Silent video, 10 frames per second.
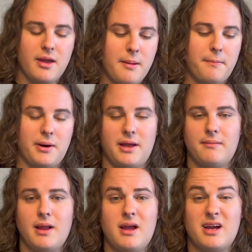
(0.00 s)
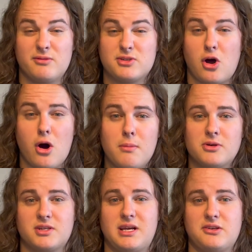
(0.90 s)
but it was almost
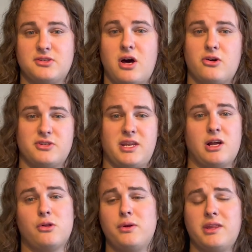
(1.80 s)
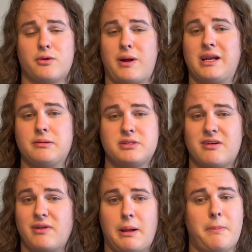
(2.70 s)
$1,000, and including the random
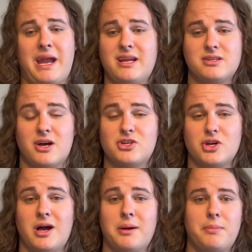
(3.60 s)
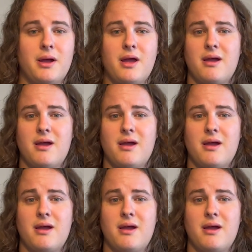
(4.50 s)
stuff like paint touch up,